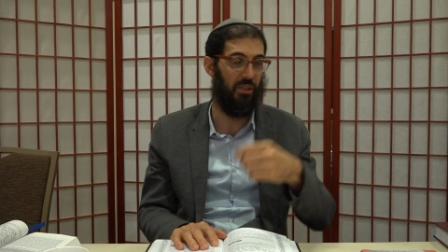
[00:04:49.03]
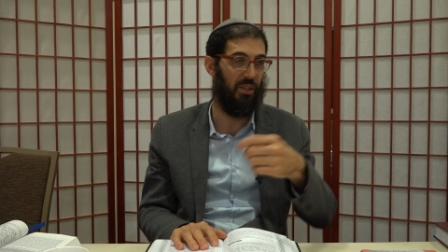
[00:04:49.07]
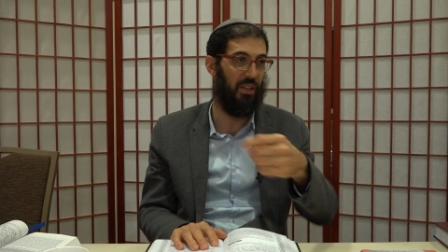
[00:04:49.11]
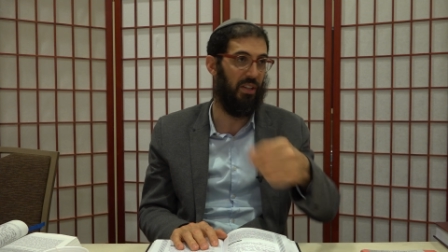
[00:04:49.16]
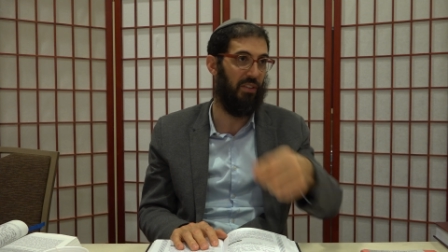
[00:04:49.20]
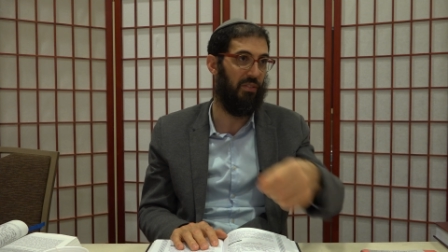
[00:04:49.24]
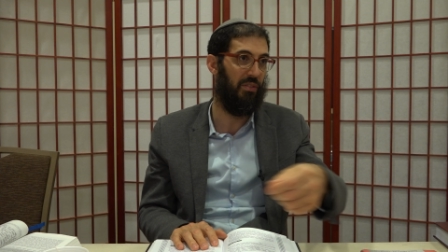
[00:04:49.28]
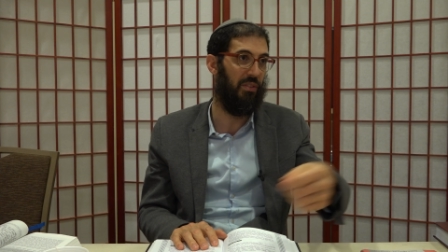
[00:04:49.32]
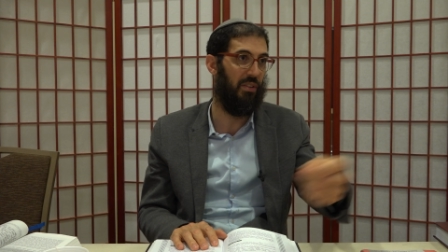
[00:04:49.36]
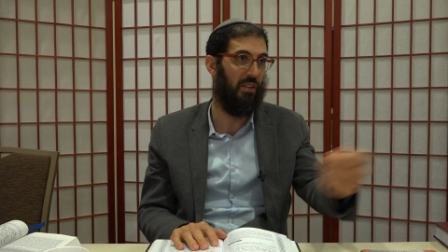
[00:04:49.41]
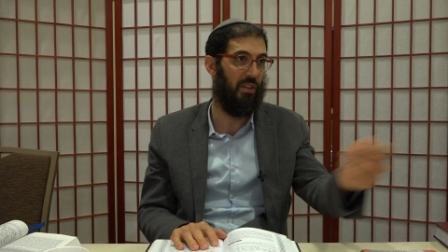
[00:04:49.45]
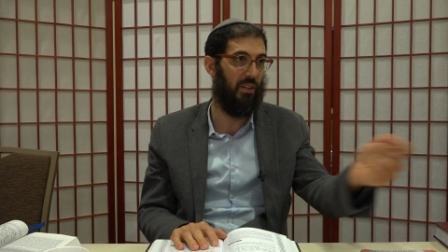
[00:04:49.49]

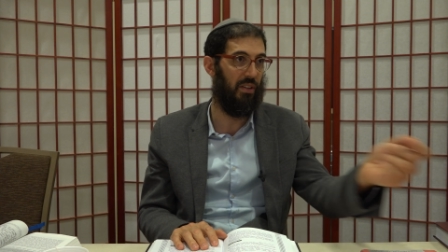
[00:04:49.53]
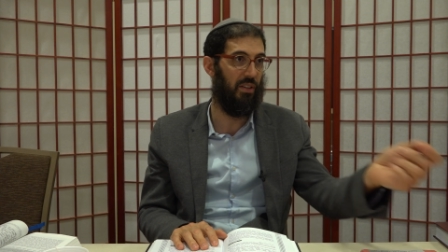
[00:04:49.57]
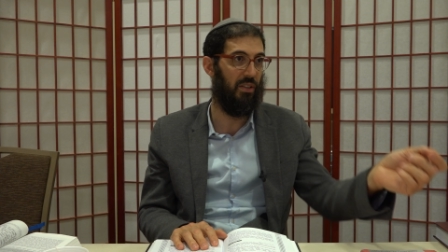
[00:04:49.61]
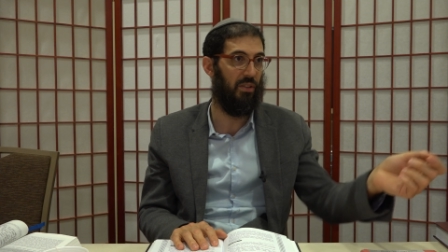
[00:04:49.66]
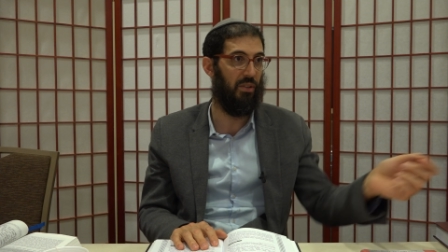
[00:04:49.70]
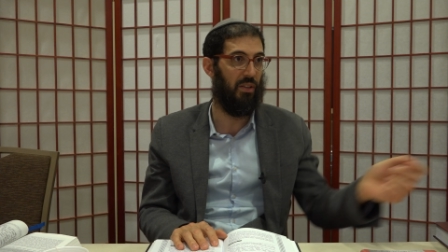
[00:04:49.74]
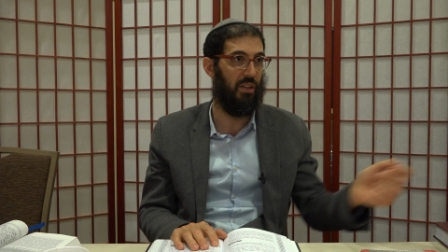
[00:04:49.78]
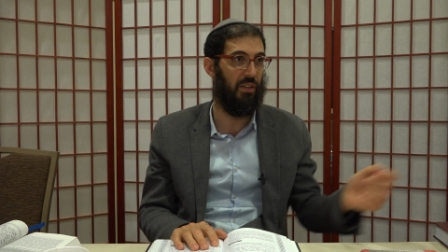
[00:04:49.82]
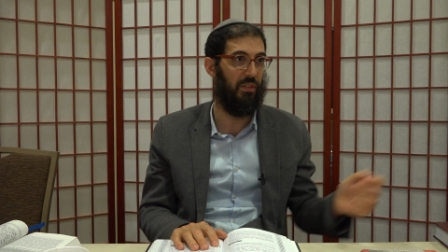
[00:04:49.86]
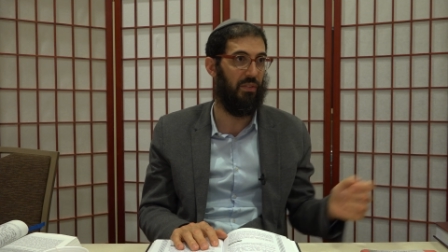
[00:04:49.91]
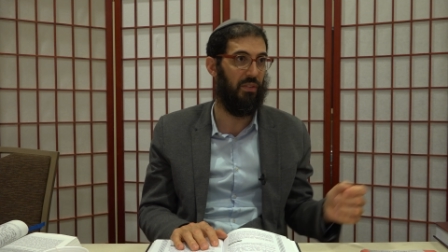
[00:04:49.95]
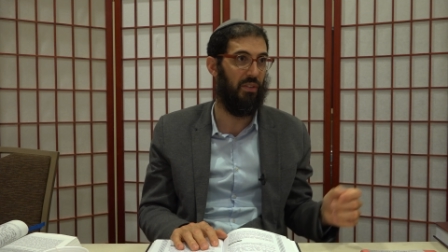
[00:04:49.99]
give your, you
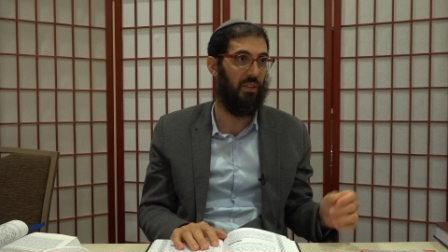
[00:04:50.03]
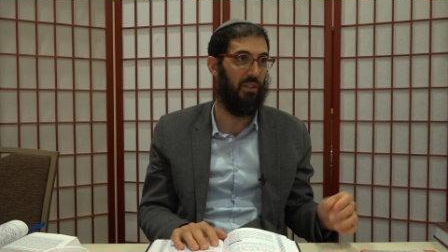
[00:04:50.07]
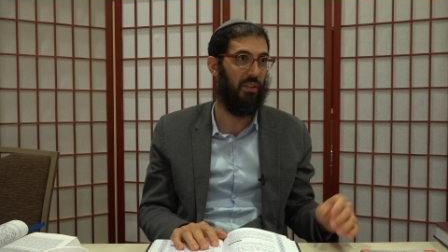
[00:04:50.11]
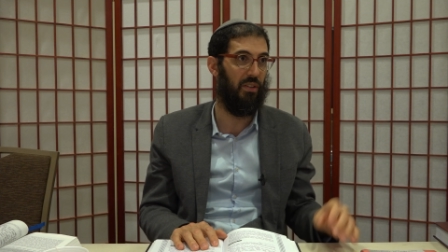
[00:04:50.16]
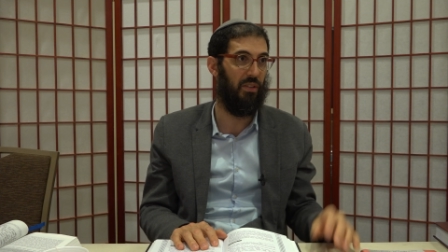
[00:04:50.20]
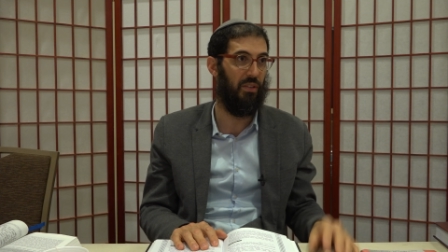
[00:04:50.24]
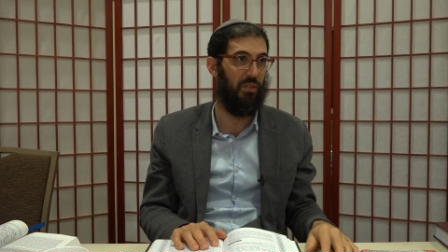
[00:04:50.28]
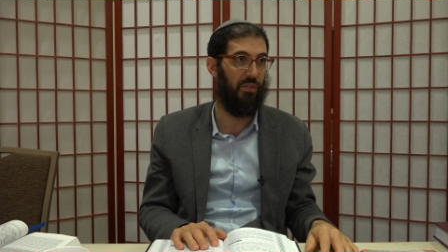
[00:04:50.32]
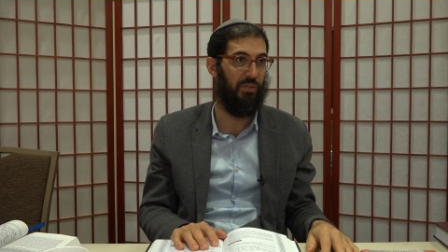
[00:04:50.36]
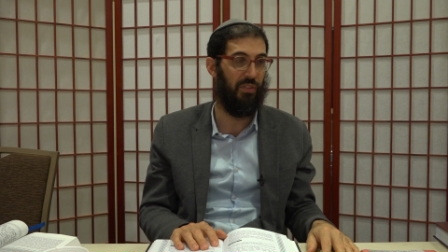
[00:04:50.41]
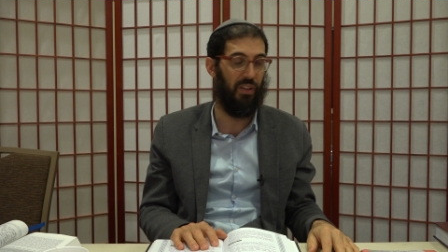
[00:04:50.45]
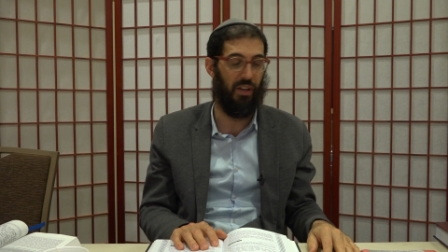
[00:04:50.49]
give your
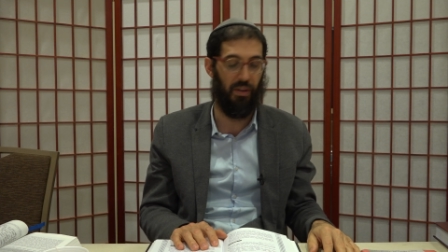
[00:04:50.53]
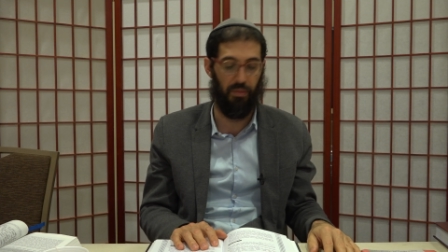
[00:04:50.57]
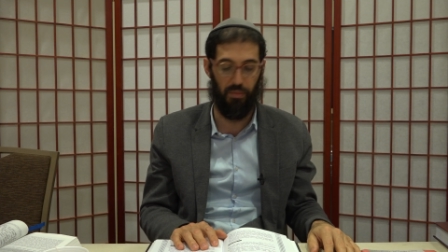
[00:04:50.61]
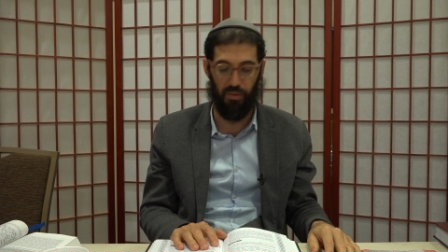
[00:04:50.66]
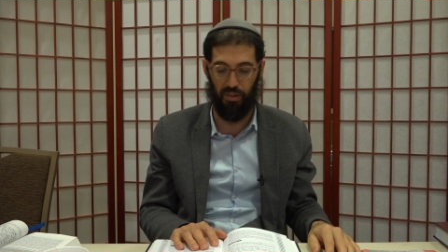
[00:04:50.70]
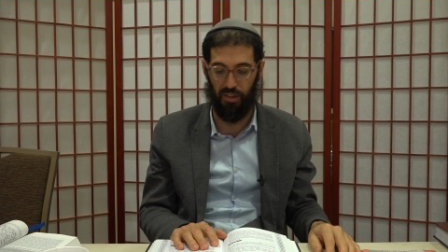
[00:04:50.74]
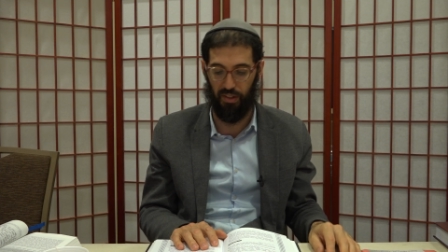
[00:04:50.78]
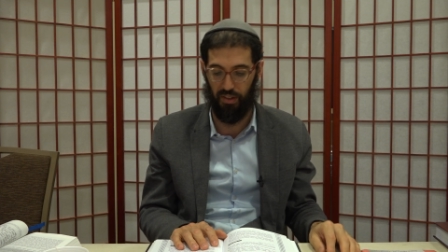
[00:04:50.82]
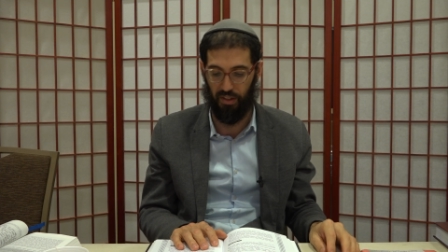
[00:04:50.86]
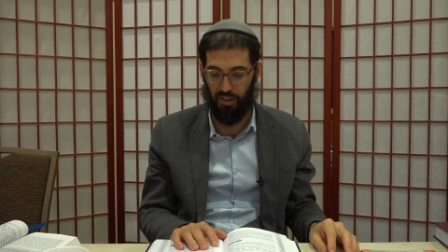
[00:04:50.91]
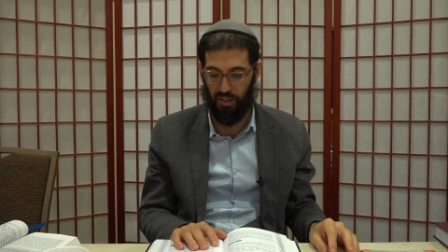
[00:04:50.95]
family.